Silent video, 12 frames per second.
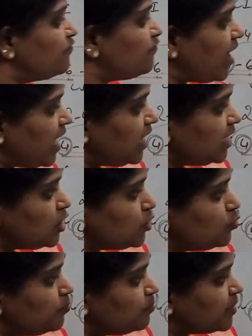
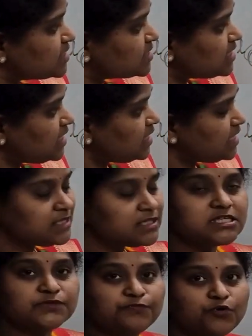value preceding
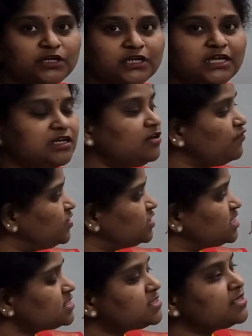this 14, which
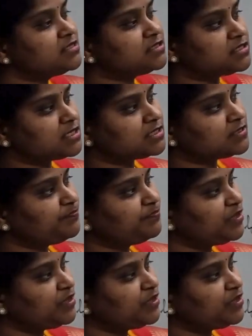is 6.